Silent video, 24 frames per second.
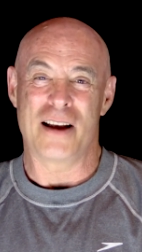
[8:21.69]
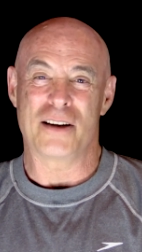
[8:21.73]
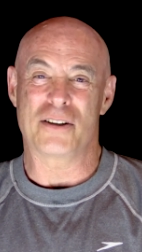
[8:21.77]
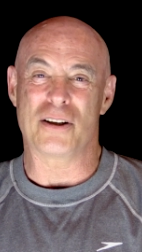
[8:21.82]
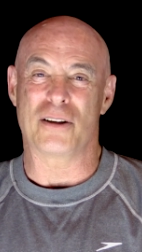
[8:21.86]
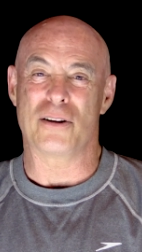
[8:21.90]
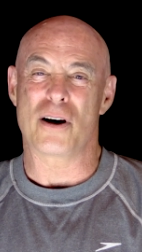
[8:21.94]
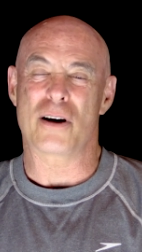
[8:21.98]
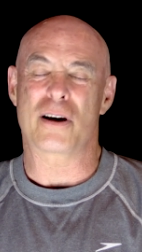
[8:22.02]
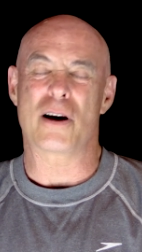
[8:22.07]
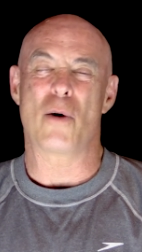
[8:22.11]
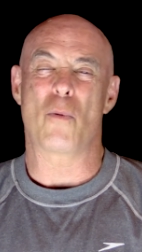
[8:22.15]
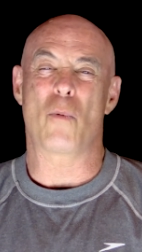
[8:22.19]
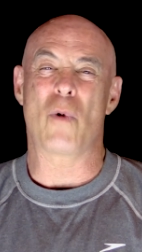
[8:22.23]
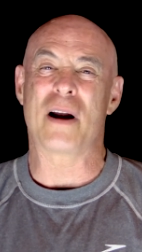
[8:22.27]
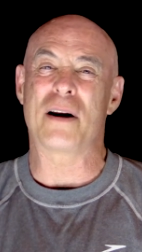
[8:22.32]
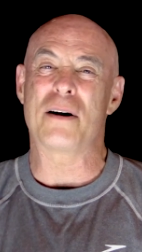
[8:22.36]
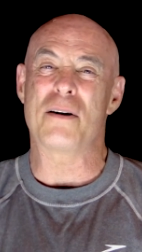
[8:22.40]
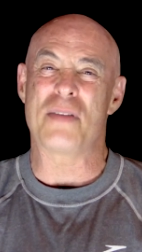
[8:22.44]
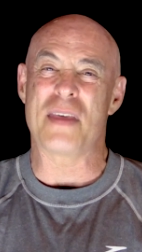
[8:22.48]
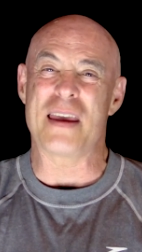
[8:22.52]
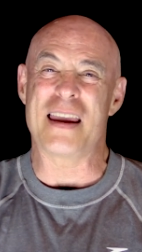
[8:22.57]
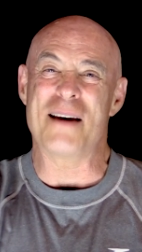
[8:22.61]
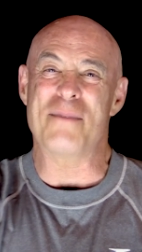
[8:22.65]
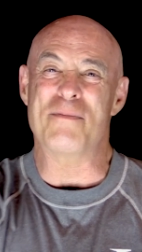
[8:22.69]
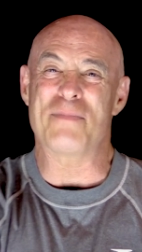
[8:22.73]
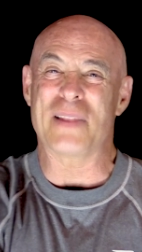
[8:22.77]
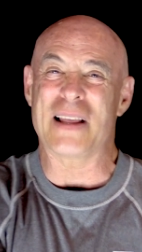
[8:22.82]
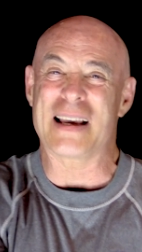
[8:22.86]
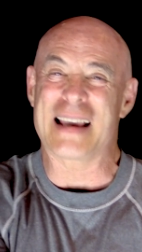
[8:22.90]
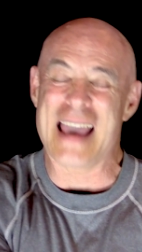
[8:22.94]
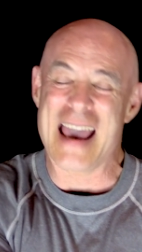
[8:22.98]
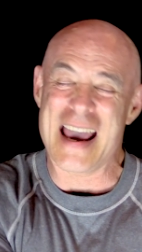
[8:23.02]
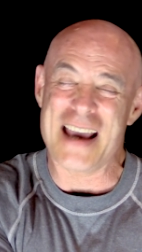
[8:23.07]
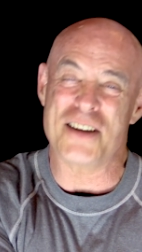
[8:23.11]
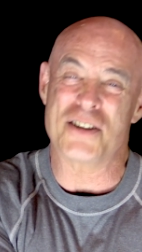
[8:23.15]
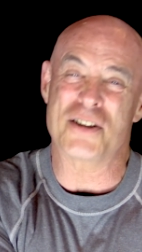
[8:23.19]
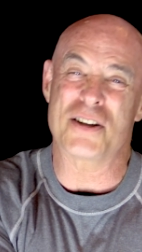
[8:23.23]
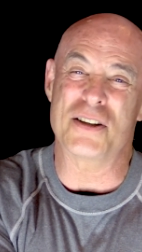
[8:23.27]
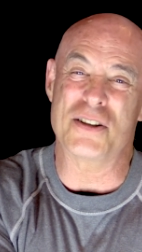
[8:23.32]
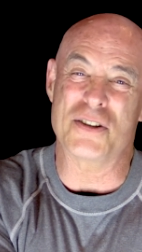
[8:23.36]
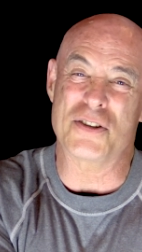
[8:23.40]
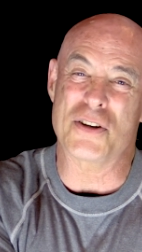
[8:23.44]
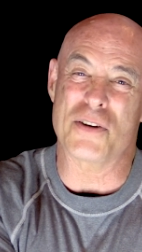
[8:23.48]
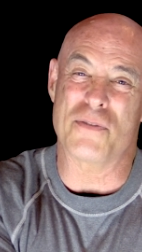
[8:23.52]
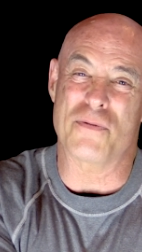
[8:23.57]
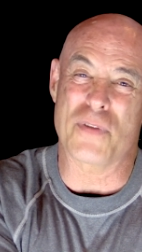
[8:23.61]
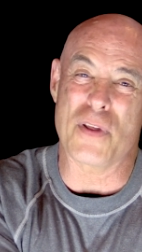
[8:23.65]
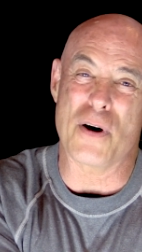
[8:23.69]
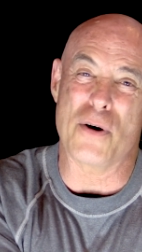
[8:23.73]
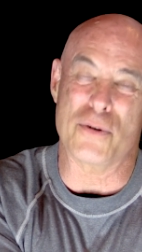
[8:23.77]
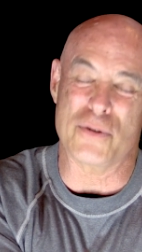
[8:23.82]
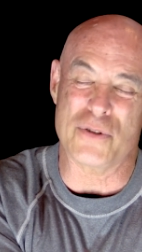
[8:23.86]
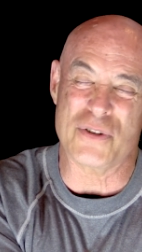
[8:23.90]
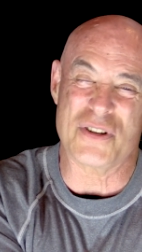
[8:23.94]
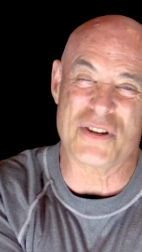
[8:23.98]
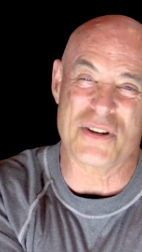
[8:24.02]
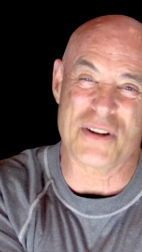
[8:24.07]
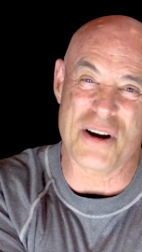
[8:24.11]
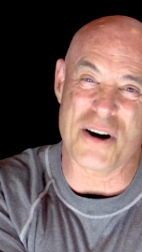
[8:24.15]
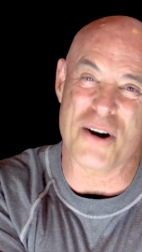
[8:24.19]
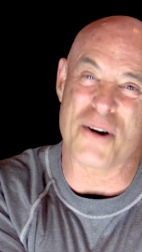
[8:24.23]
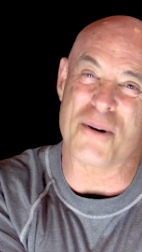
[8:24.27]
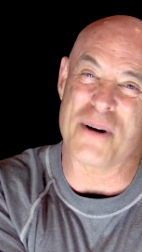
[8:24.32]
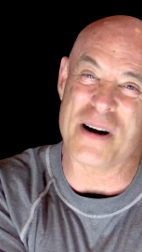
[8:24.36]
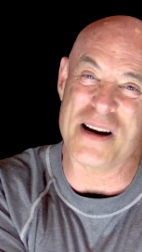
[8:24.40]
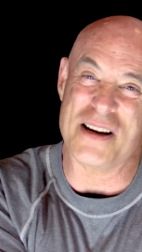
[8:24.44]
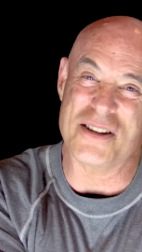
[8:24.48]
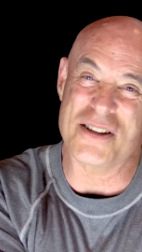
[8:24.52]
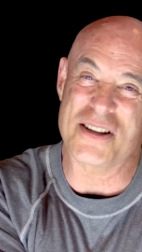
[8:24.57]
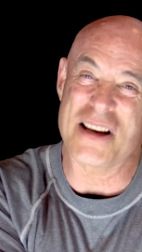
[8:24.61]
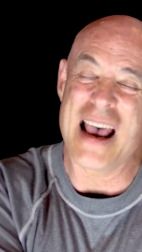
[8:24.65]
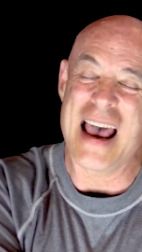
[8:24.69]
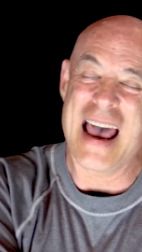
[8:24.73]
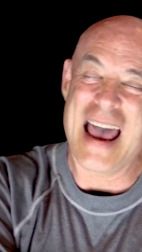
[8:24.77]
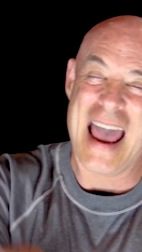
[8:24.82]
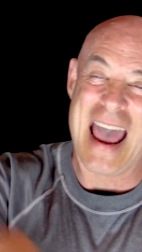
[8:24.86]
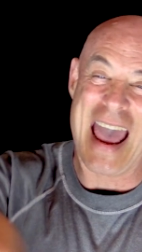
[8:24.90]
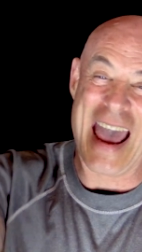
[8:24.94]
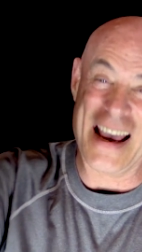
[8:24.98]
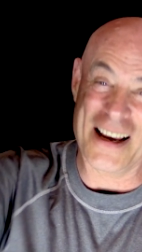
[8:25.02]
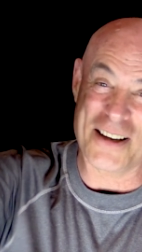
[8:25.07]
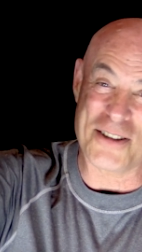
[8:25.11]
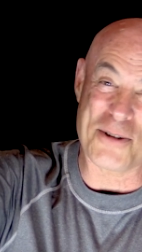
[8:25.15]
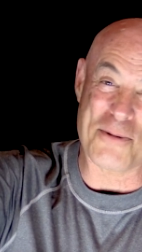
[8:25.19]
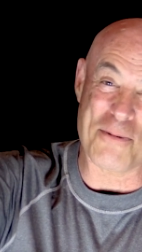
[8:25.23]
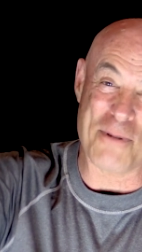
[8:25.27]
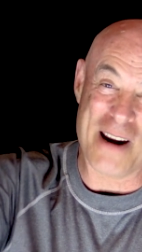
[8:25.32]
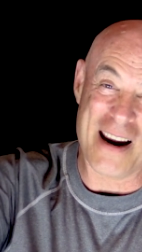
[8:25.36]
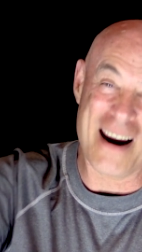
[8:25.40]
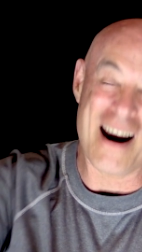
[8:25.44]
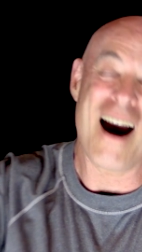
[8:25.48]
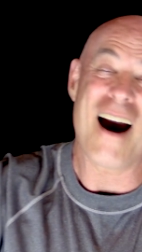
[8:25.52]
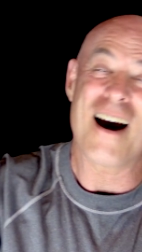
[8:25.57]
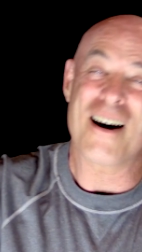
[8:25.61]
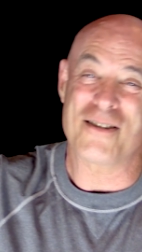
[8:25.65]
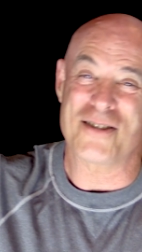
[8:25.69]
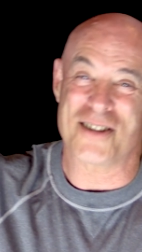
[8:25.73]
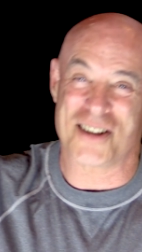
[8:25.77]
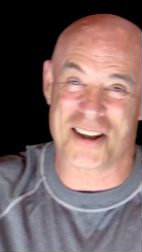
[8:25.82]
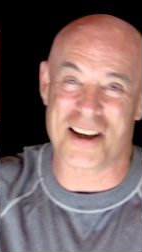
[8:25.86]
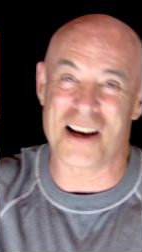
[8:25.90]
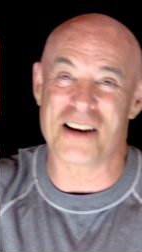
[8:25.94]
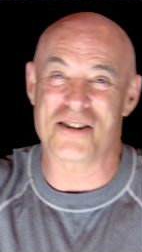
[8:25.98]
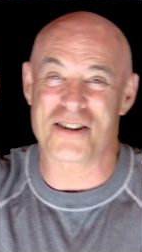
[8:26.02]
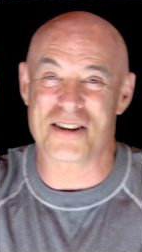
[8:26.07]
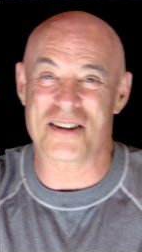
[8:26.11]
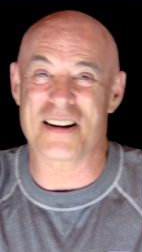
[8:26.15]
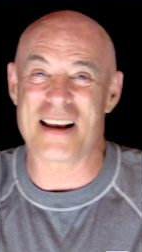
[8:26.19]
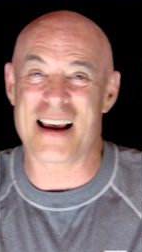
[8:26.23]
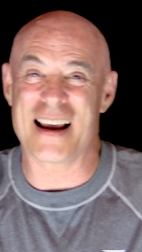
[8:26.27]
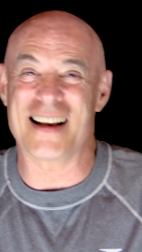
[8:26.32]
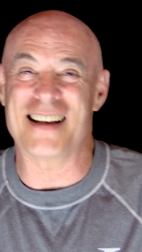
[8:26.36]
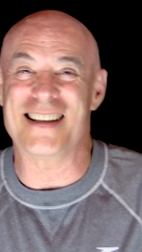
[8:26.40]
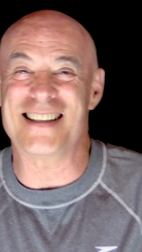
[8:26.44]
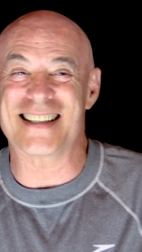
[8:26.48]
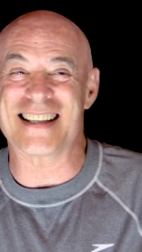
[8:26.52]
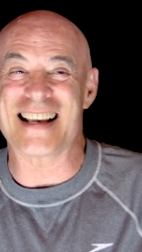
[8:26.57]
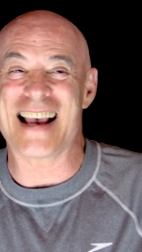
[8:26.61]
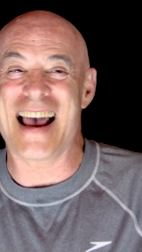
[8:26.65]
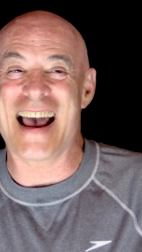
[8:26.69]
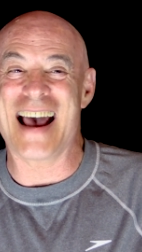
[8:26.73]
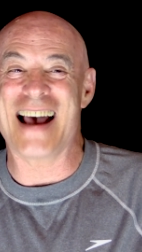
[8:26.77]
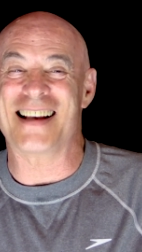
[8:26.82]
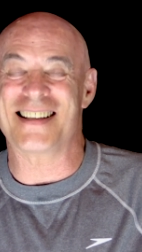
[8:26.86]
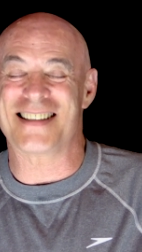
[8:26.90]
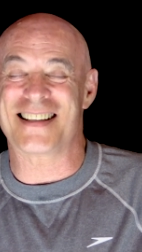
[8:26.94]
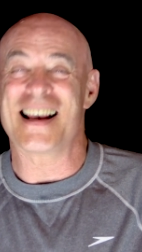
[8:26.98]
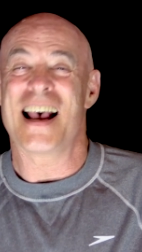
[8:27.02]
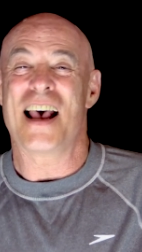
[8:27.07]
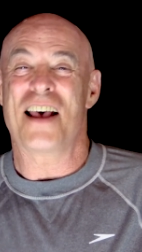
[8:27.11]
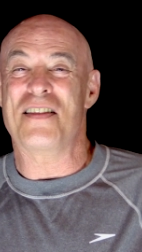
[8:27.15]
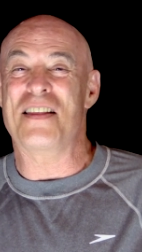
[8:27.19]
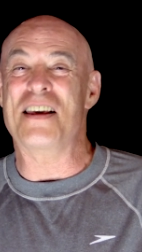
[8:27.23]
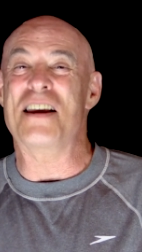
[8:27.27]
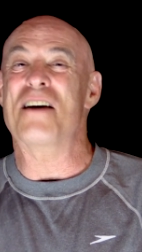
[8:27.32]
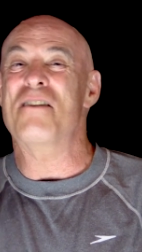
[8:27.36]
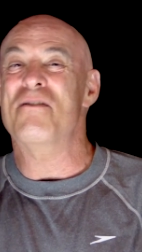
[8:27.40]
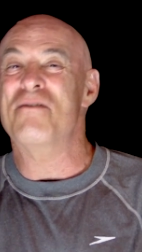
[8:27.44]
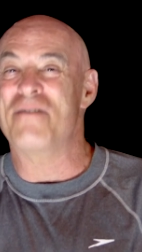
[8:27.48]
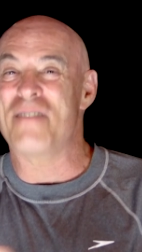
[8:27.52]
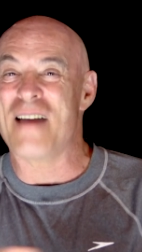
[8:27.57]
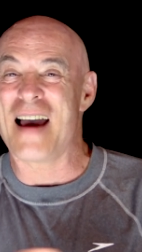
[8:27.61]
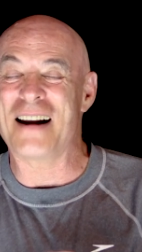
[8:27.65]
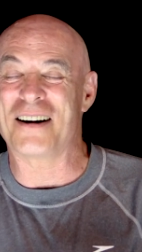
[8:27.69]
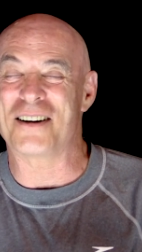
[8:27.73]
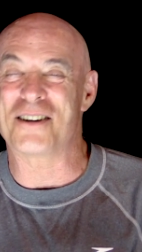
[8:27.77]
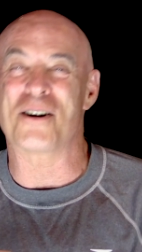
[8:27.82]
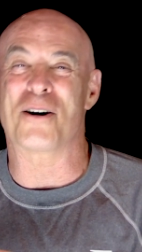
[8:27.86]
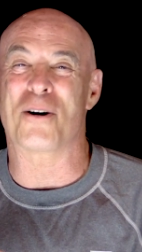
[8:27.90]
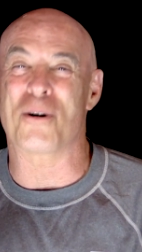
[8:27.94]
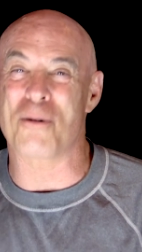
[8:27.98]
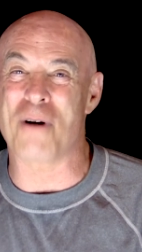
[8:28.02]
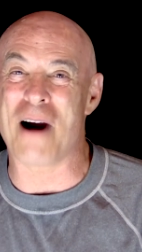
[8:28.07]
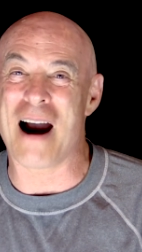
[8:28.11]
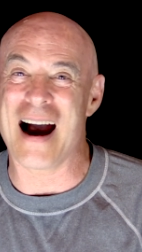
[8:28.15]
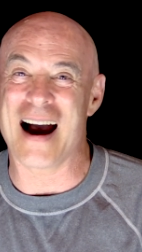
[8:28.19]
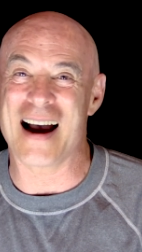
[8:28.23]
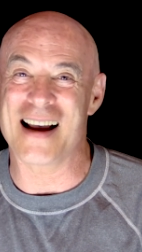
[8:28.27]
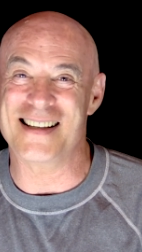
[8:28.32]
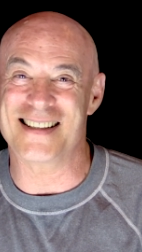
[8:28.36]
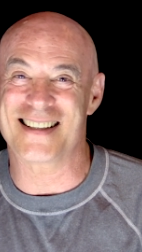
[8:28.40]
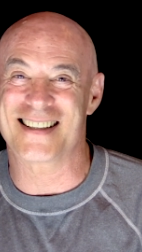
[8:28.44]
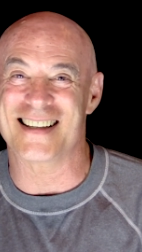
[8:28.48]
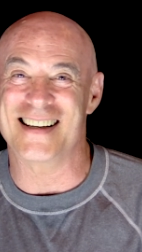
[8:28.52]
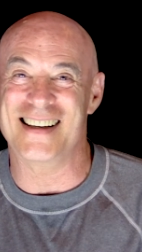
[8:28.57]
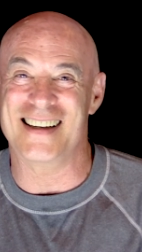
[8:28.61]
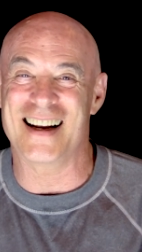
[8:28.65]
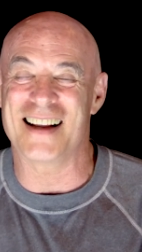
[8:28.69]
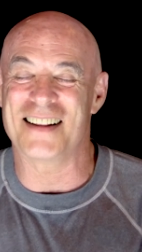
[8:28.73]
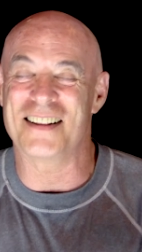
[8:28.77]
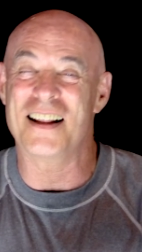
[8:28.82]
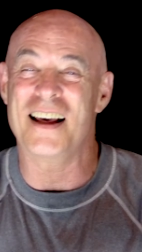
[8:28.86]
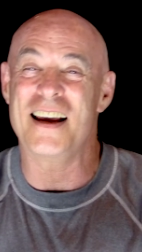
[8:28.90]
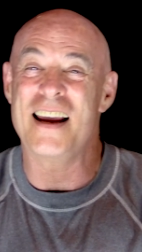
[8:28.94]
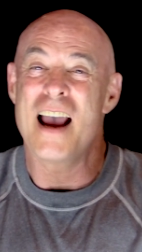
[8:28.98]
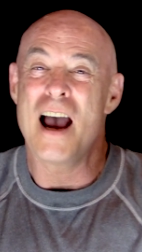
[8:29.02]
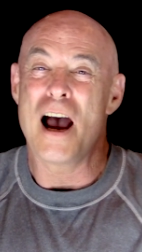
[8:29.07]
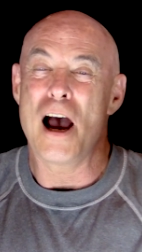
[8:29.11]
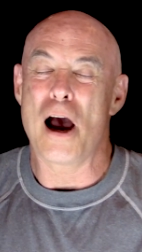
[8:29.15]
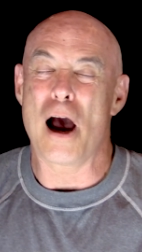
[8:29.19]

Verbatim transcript: to look at what are the implications of those theories as regards such things as the event horizon and the